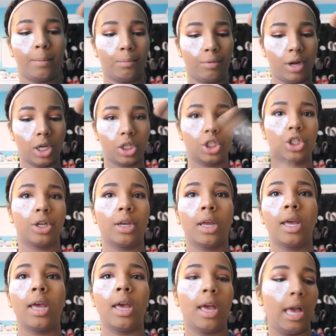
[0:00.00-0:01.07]
brush,
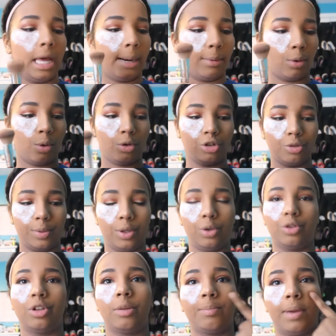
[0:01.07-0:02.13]
and I'm going to be
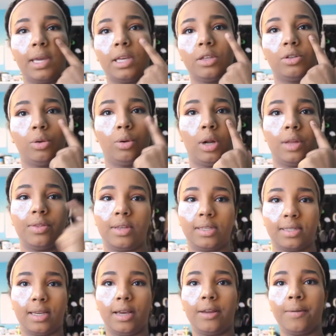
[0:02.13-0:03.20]
using baking soda on
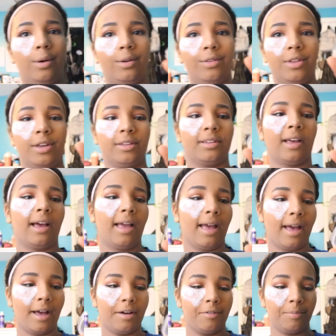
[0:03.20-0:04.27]
this side. For this, I
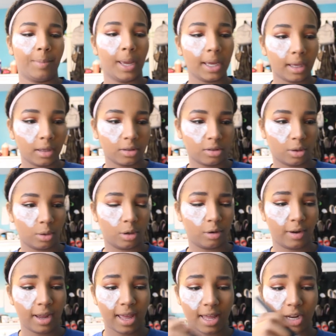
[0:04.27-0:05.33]
have baking soda,
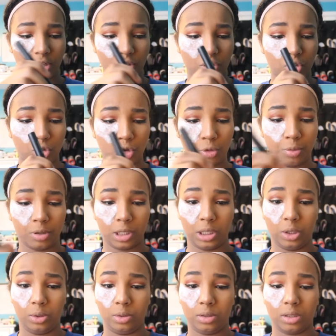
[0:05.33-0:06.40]
right, and it's super
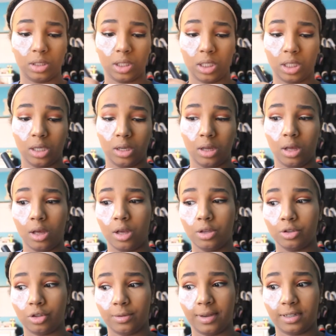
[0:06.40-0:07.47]
loose.
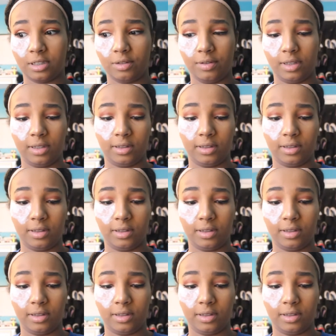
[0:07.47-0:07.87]
So I'm actually really